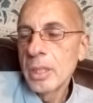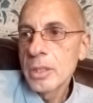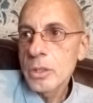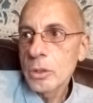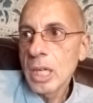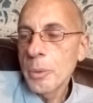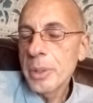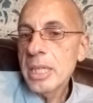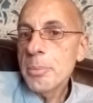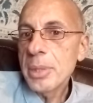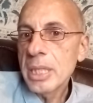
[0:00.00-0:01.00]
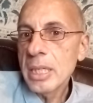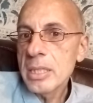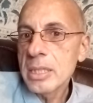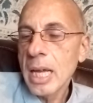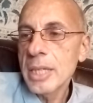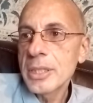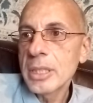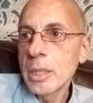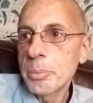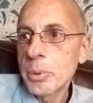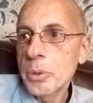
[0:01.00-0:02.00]
So now, when he begins the hatching
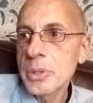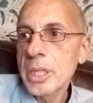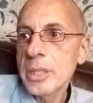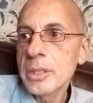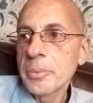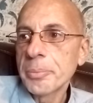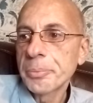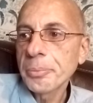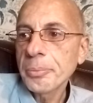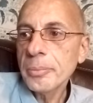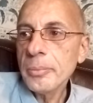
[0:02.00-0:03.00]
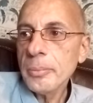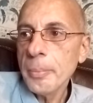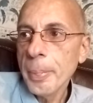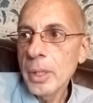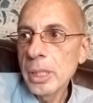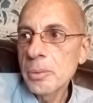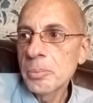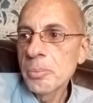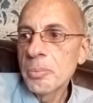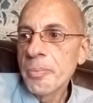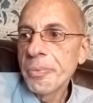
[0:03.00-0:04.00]
out process, uh,
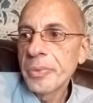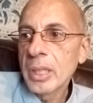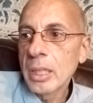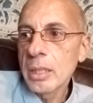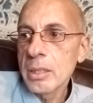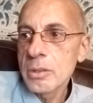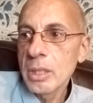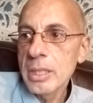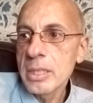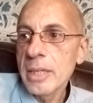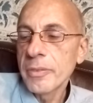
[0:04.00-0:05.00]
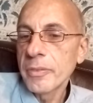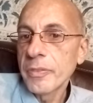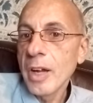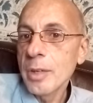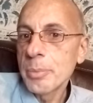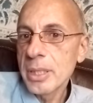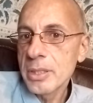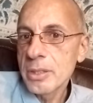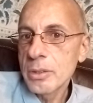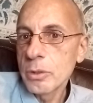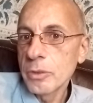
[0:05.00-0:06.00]
uh, so let's say from five
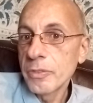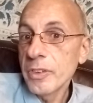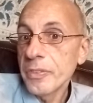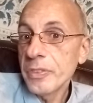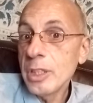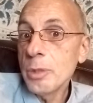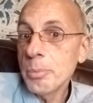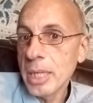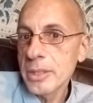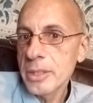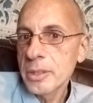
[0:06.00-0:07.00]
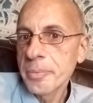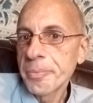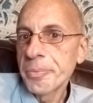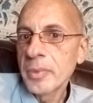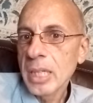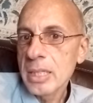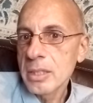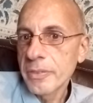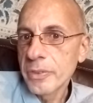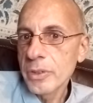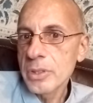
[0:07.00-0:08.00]
months to 15 months, that's the
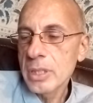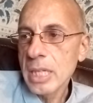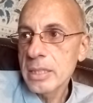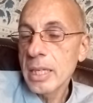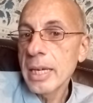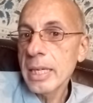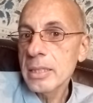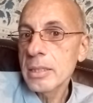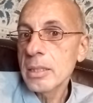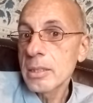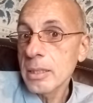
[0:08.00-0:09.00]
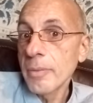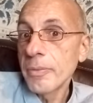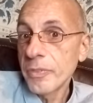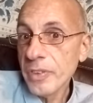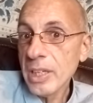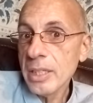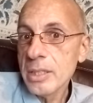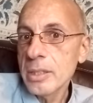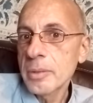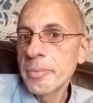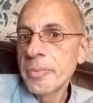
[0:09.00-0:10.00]
first, that's the next sub
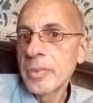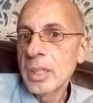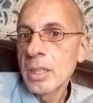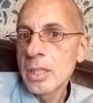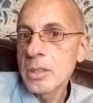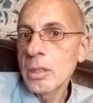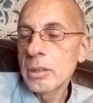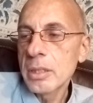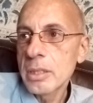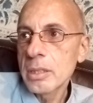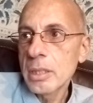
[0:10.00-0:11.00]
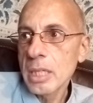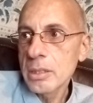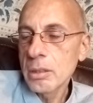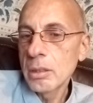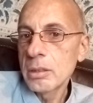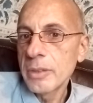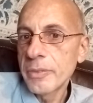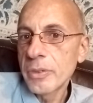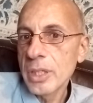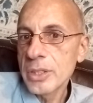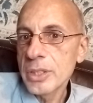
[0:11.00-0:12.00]
phase it's called this. That's called
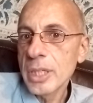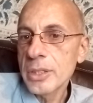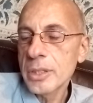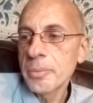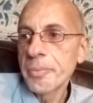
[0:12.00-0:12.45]
differentiation.